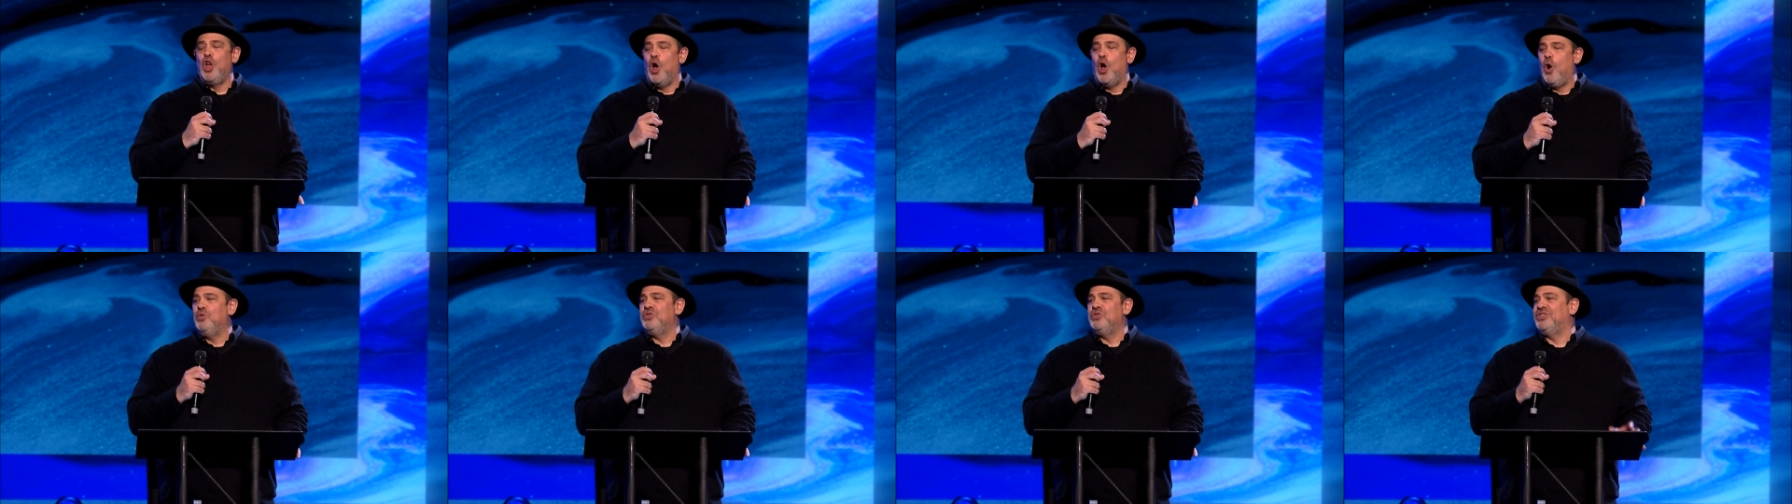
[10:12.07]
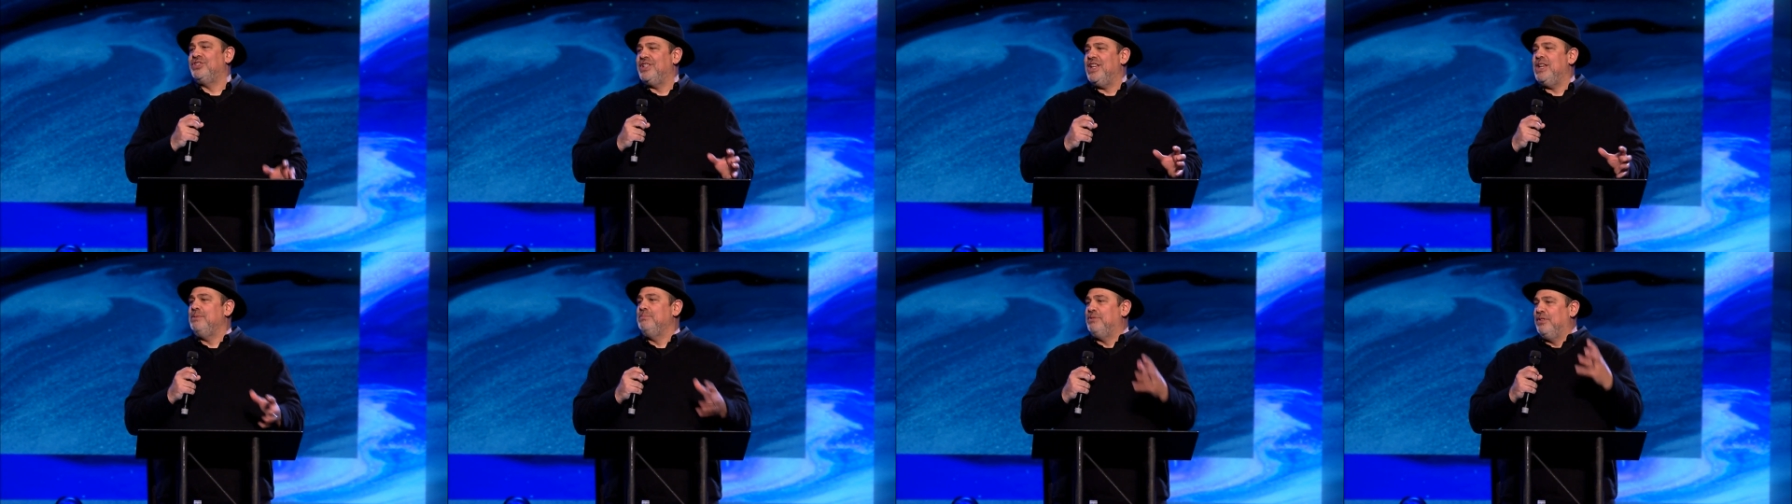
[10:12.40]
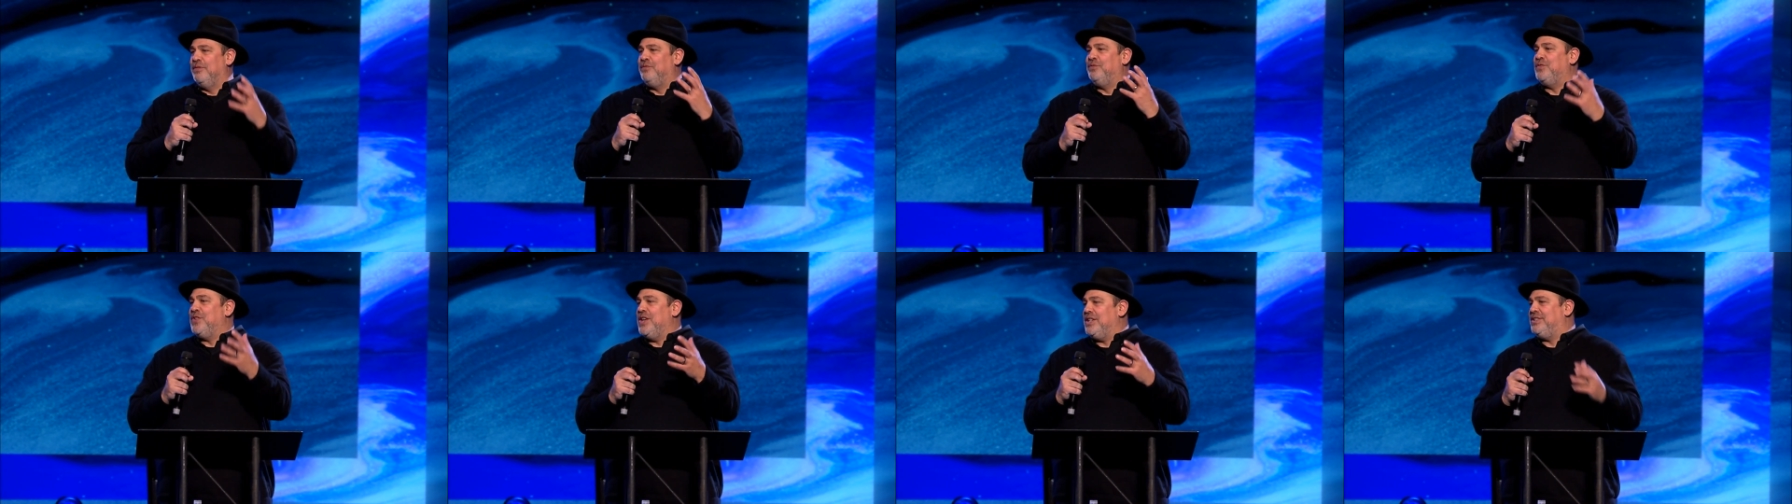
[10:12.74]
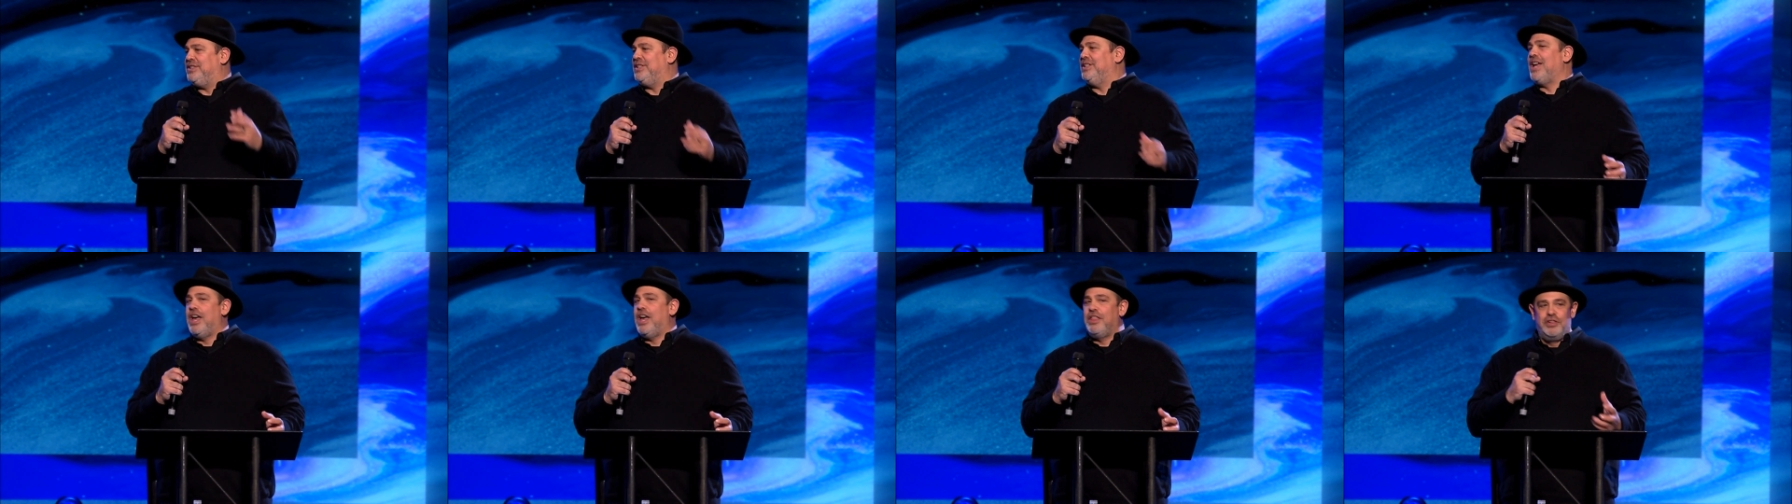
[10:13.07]
don't seem to
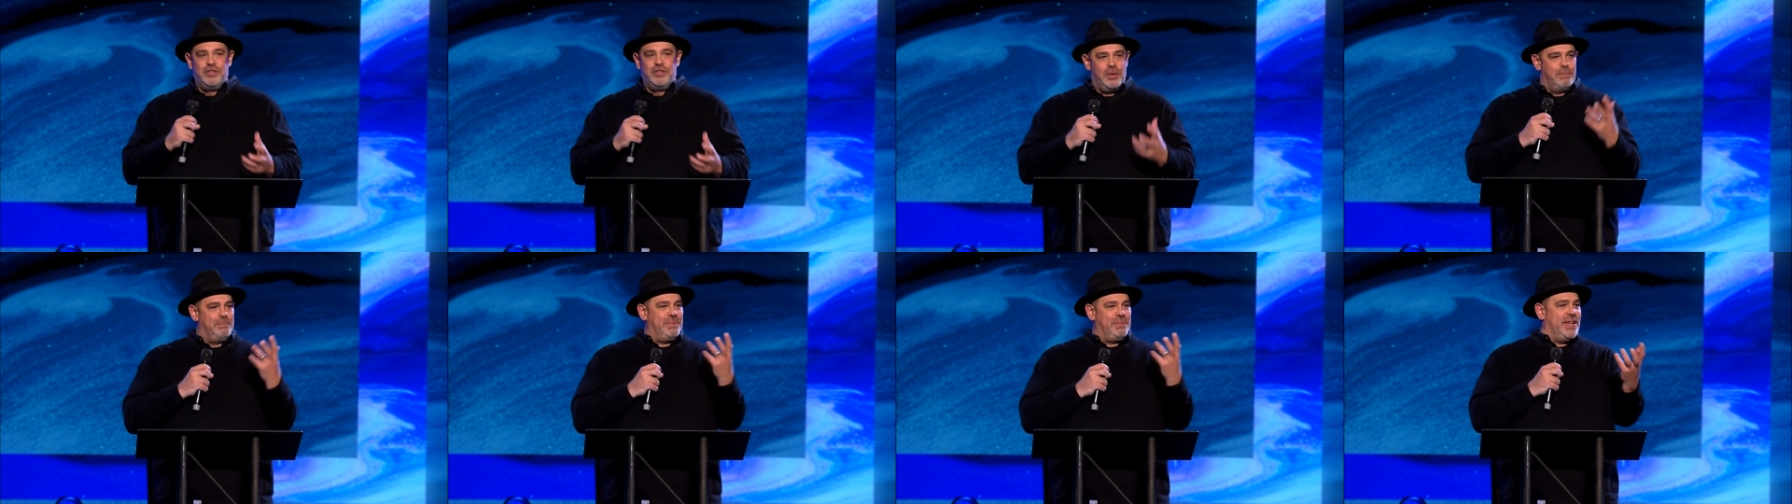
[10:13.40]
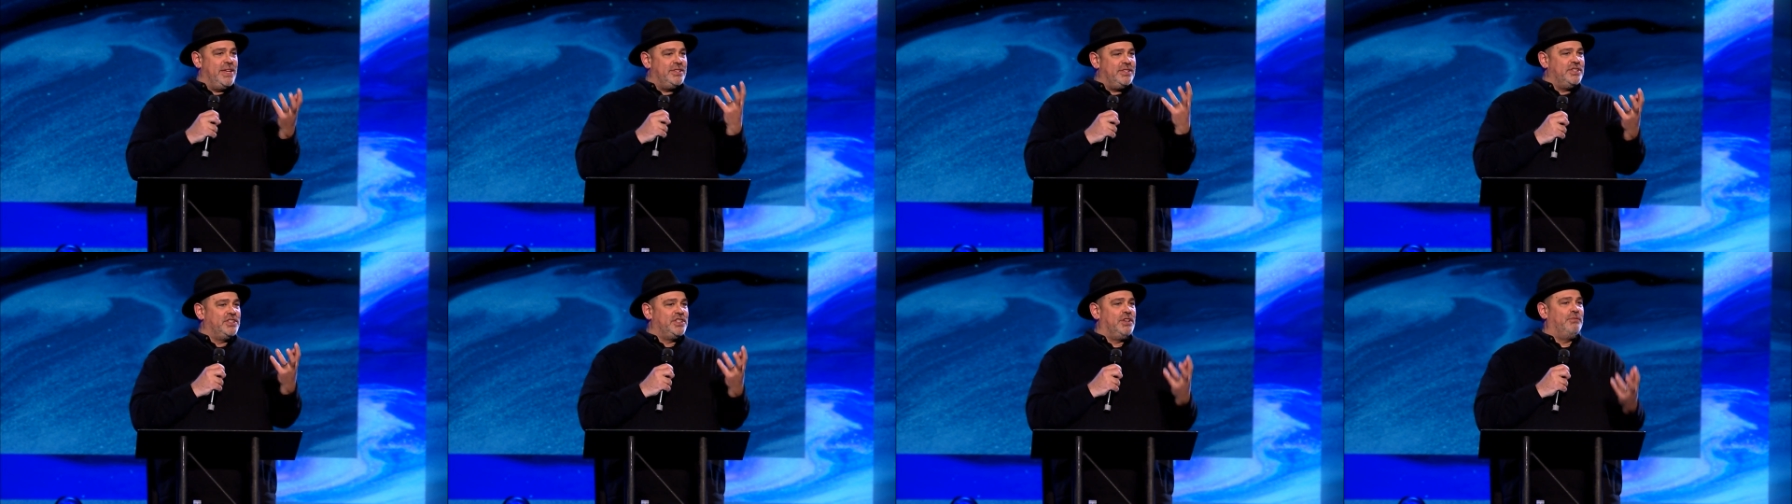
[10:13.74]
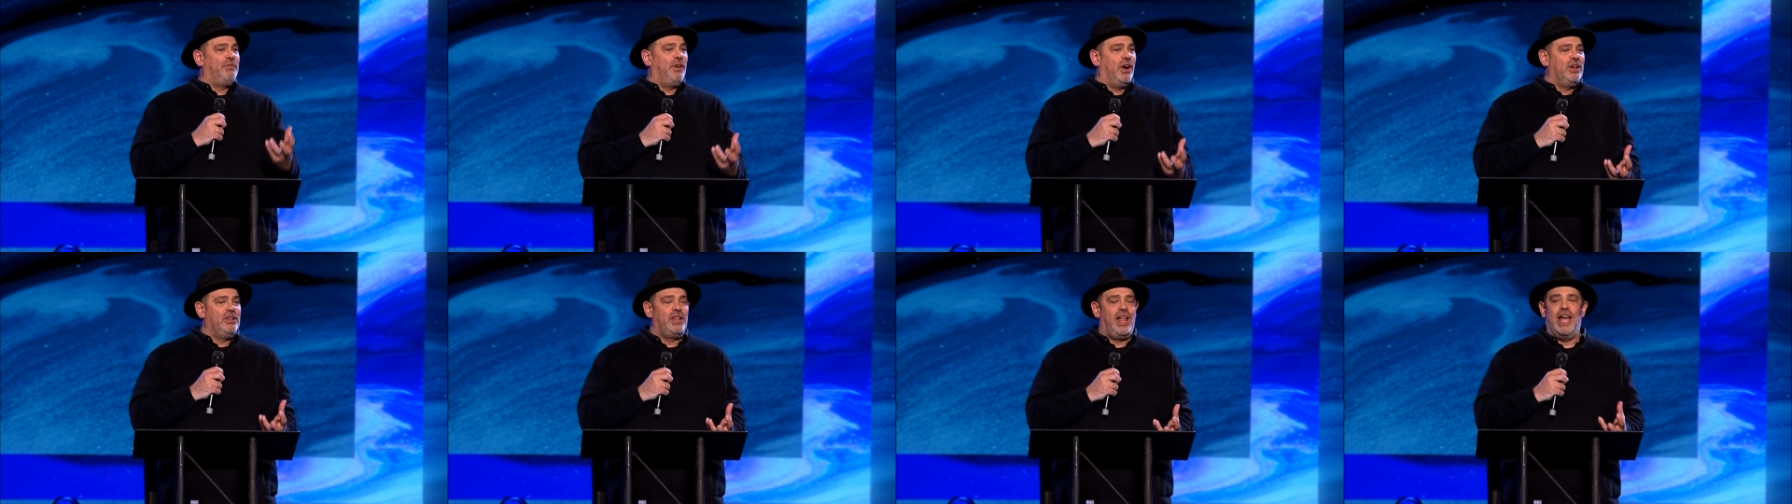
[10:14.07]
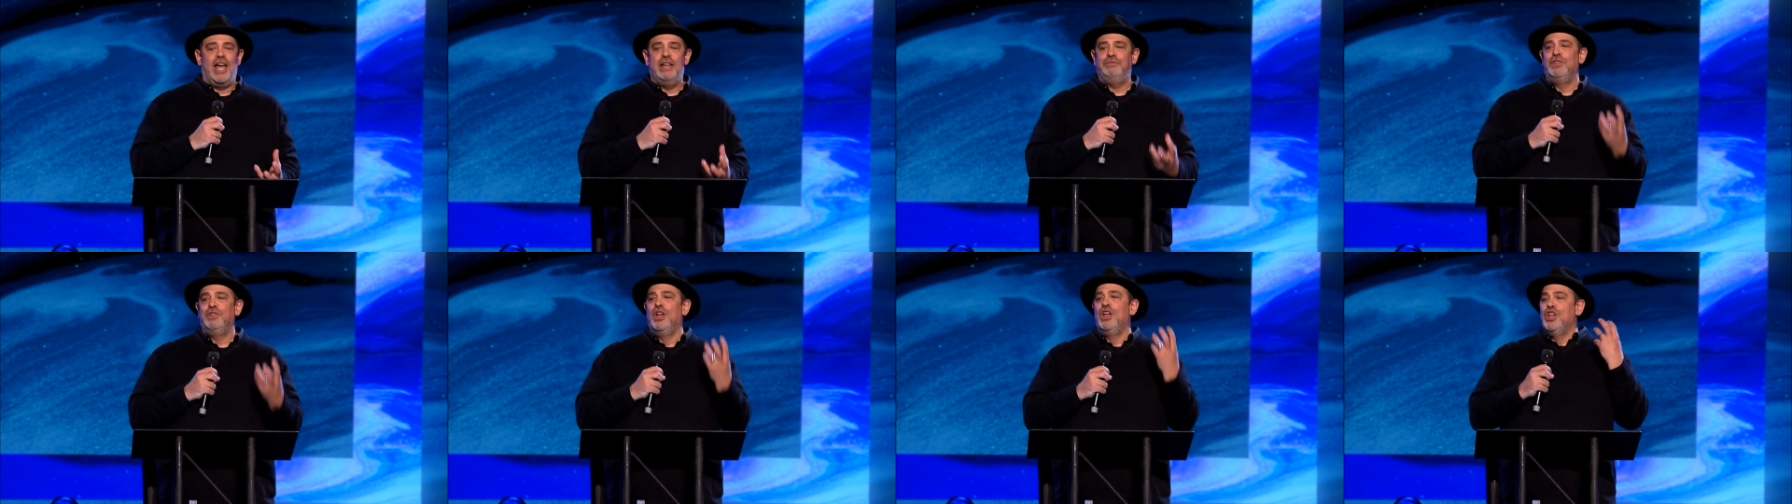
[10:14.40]
fit together, the pieces of our
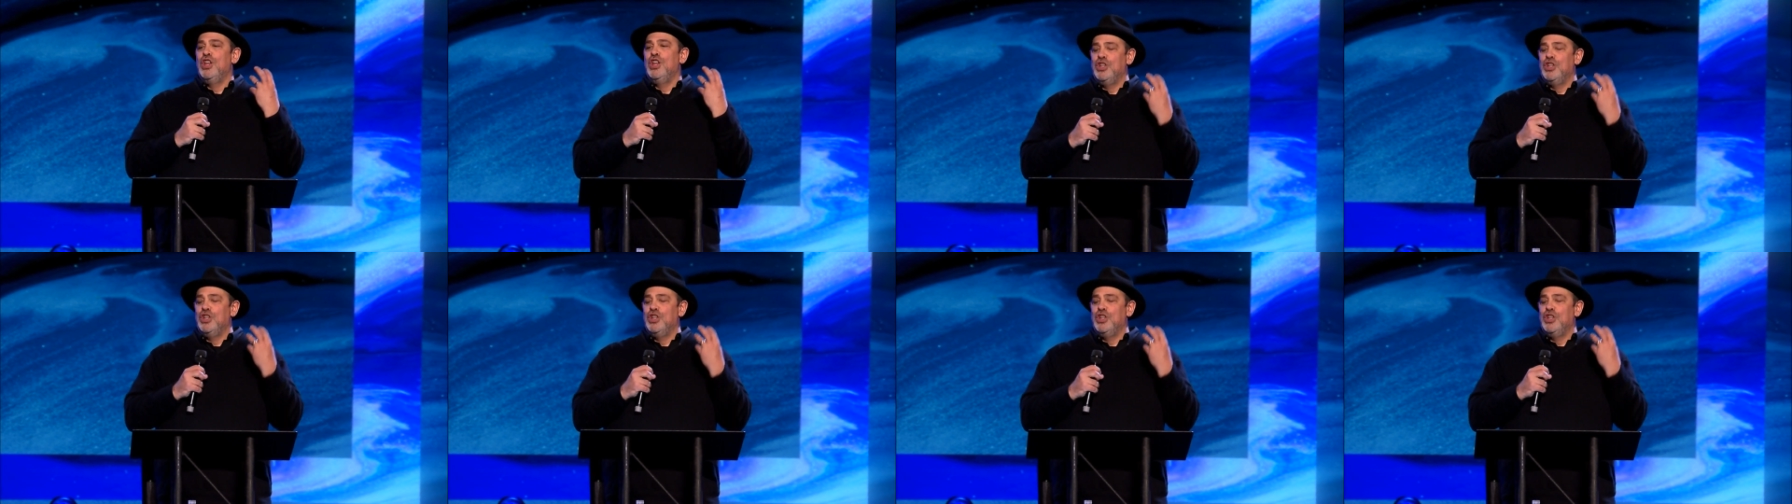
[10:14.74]
life